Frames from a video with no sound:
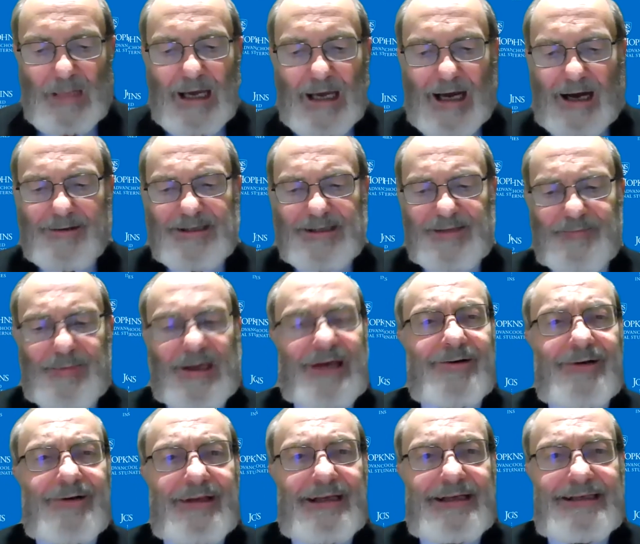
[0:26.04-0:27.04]
Our
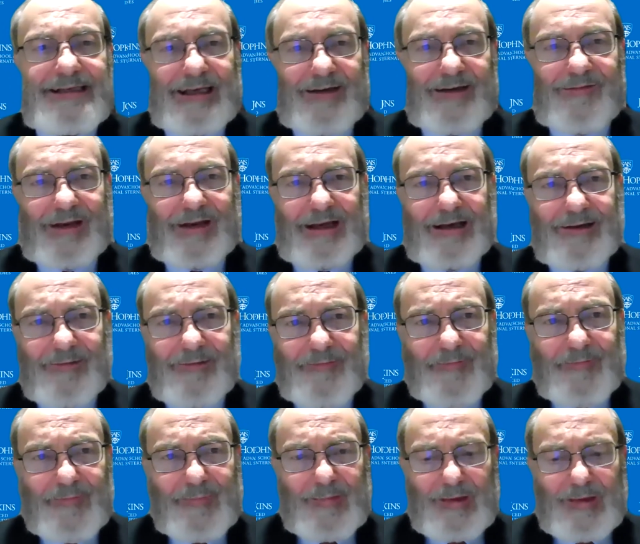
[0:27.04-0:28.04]
speaker this evening
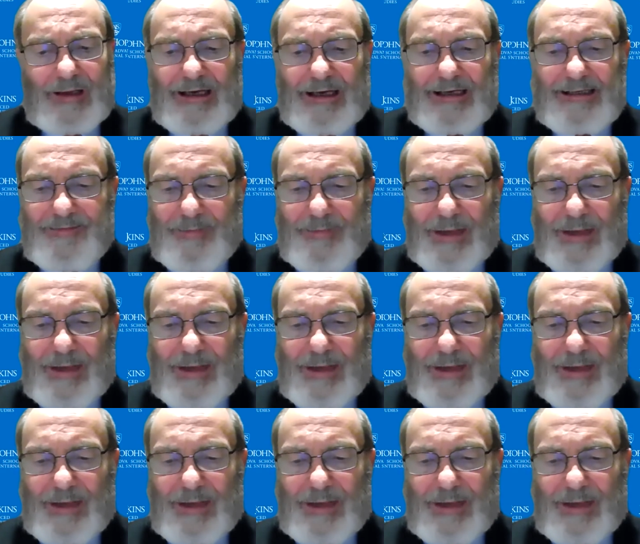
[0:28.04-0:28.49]
is